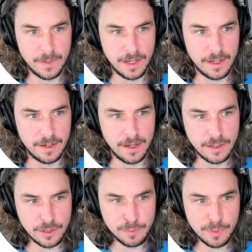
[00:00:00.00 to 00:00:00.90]
And I
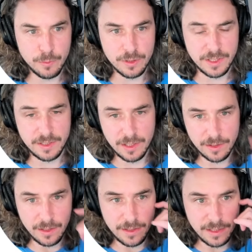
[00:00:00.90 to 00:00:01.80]
could be more
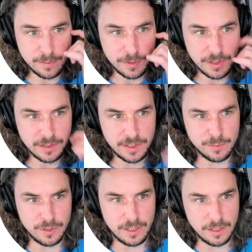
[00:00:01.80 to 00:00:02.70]
detailed than this, but this is
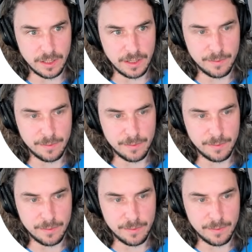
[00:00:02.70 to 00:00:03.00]
pretty good.